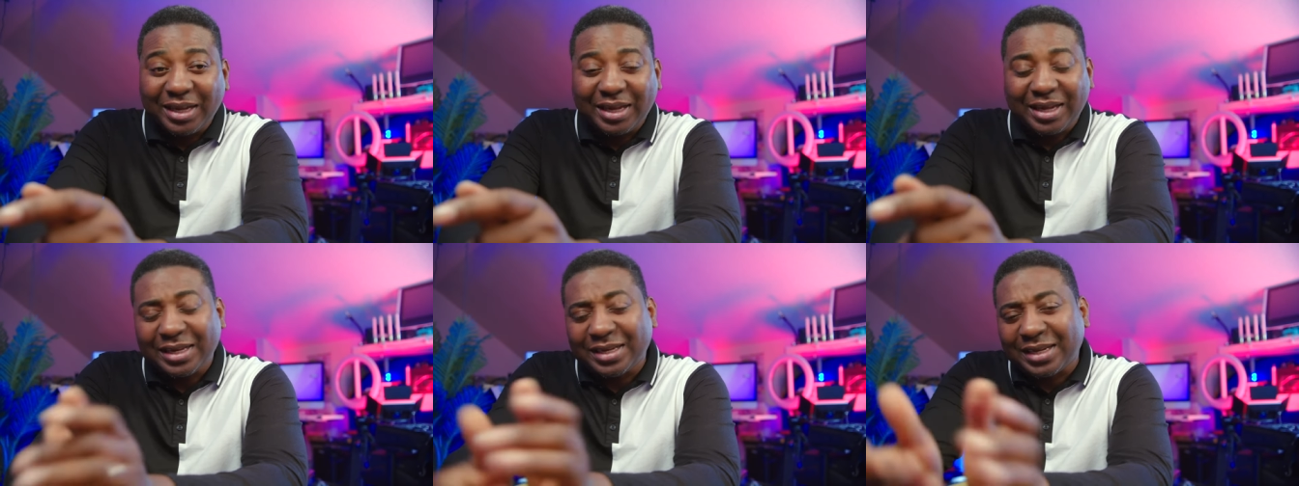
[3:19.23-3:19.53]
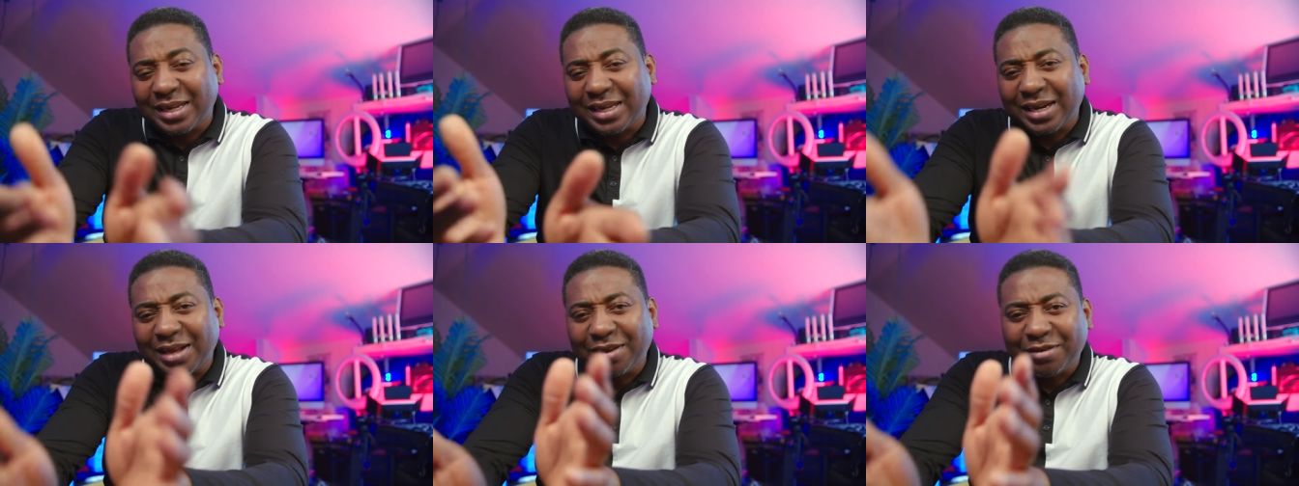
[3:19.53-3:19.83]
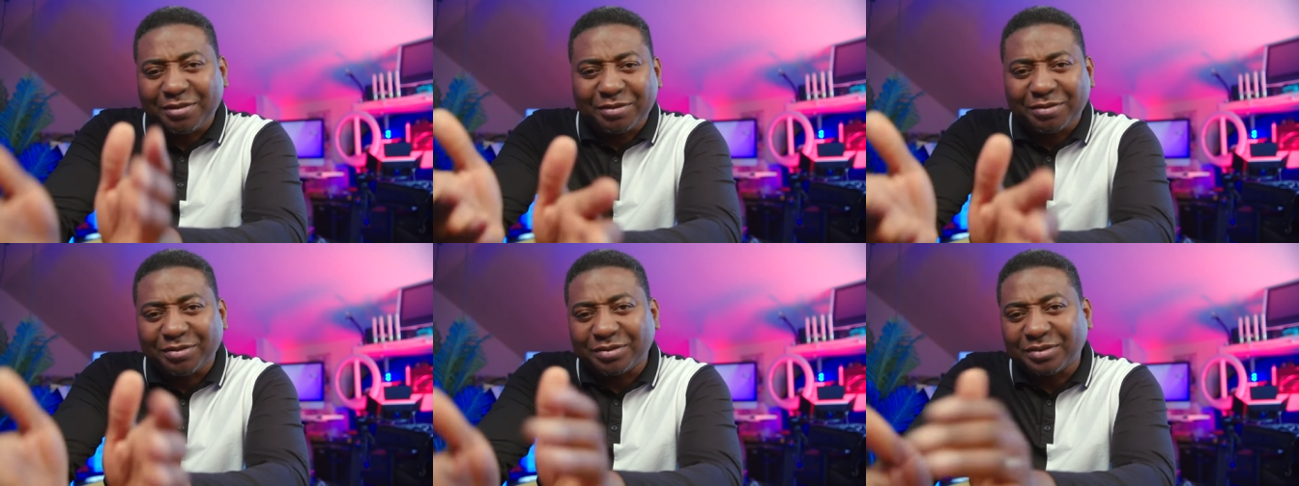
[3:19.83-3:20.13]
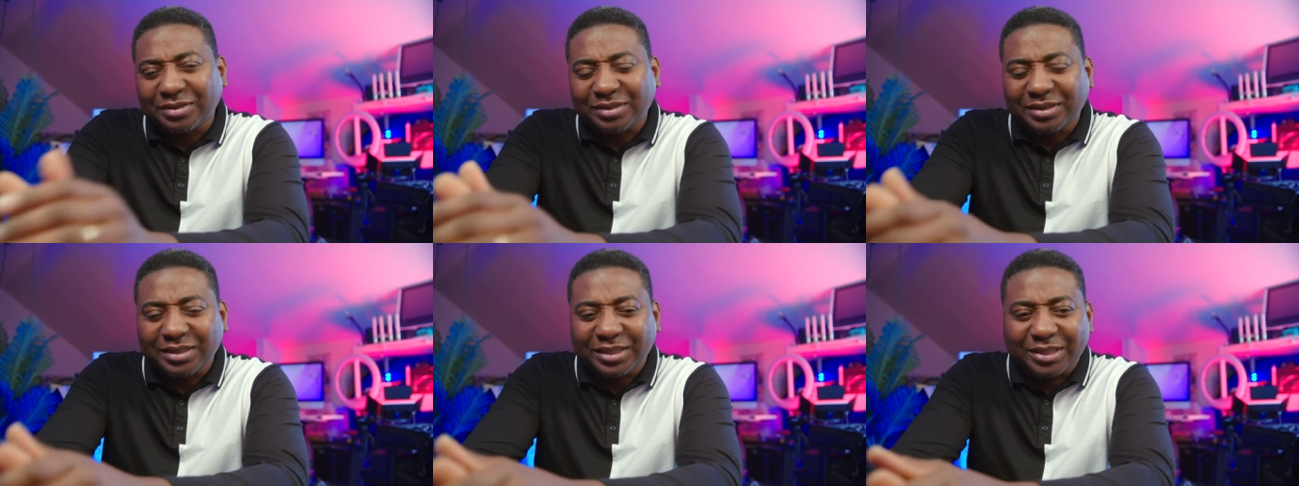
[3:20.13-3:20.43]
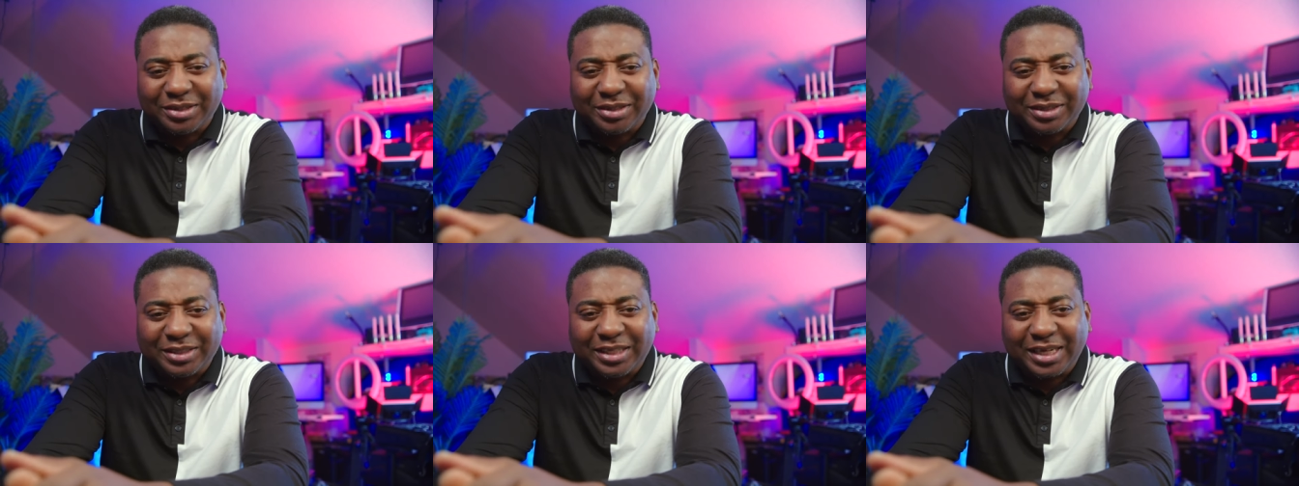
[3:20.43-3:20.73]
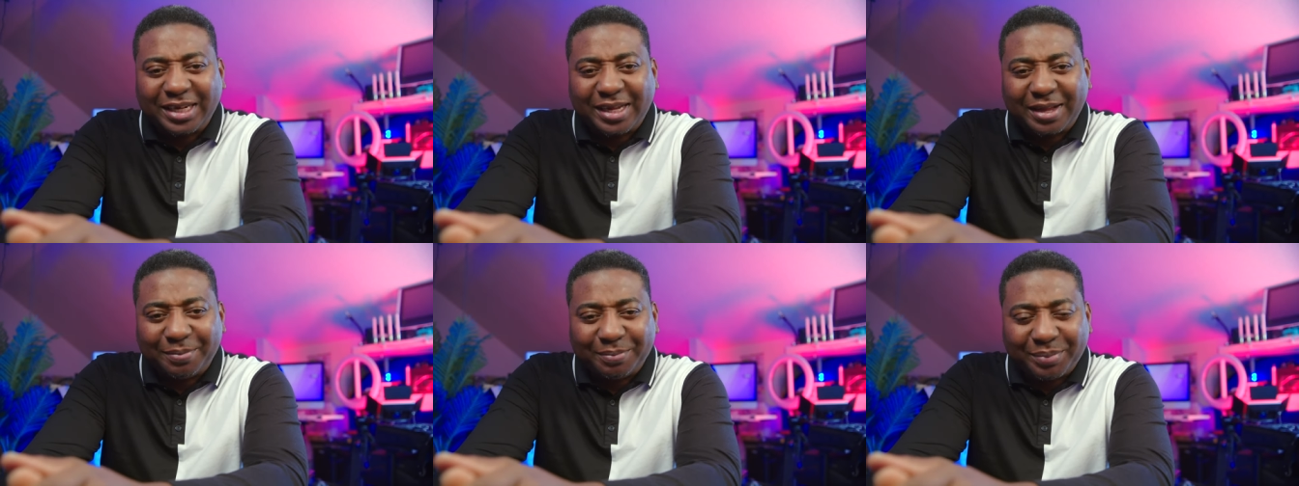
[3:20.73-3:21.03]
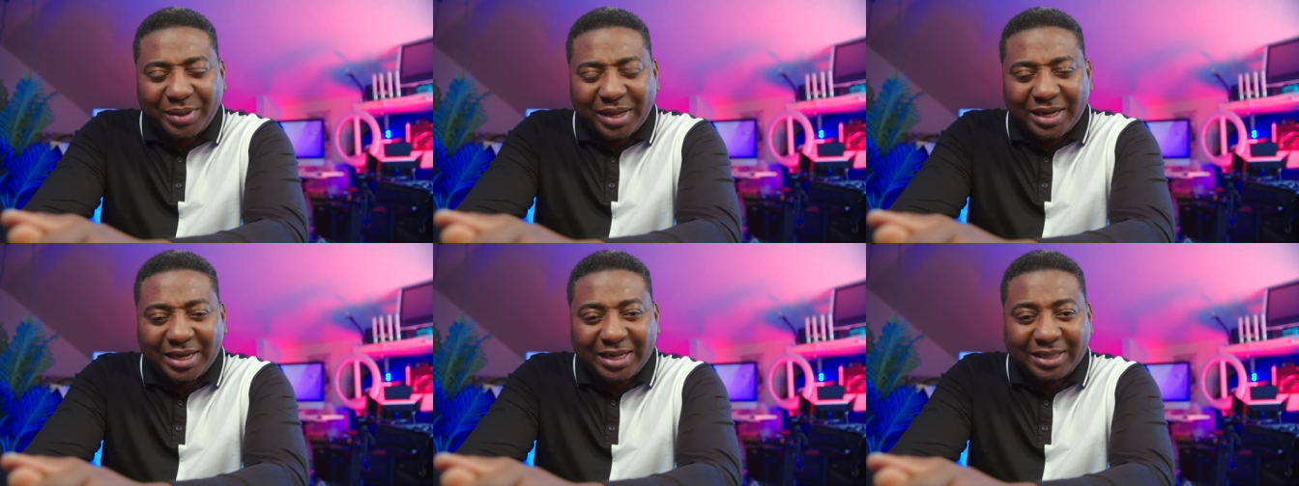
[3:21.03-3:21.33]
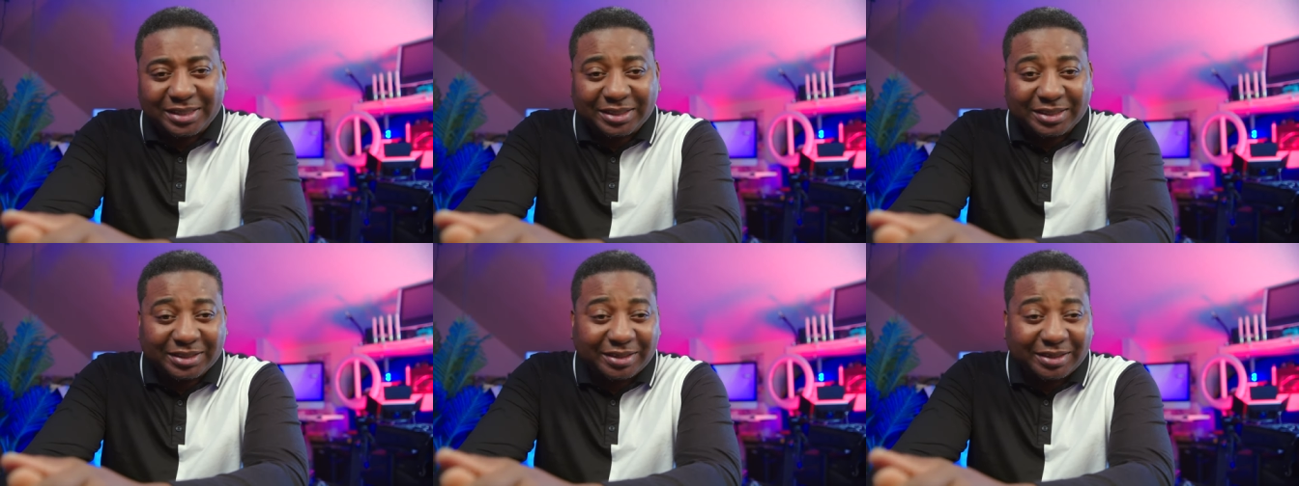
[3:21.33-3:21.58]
And then I'll, you know, check and balance.